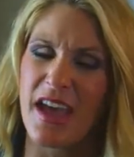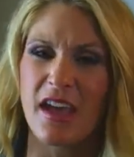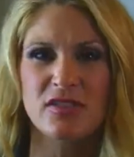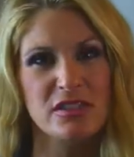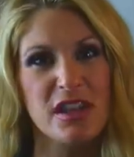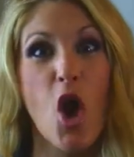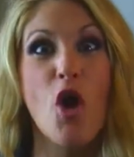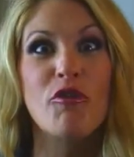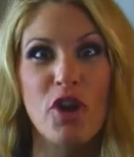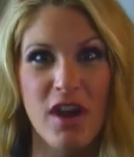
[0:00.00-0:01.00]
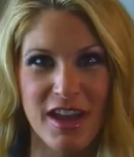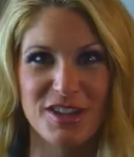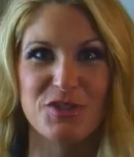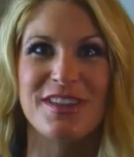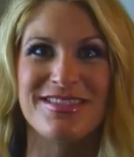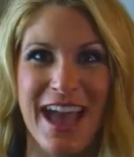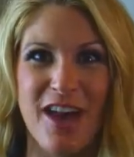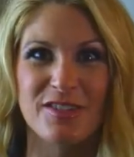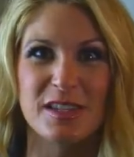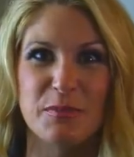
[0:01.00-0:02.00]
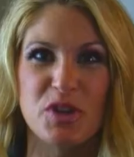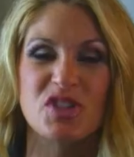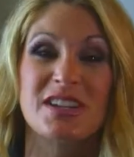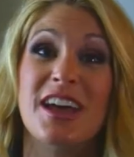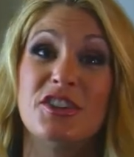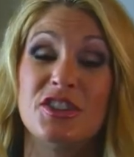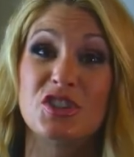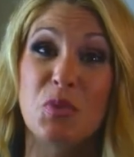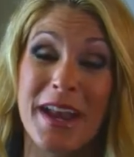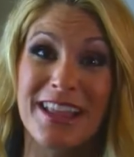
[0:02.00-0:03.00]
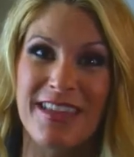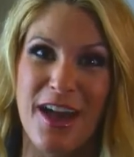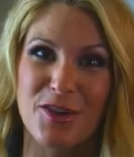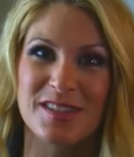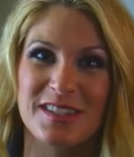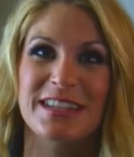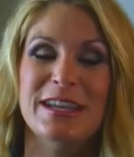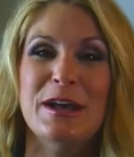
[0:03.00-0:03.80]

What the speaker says: actually over 100,000, pushing 120,000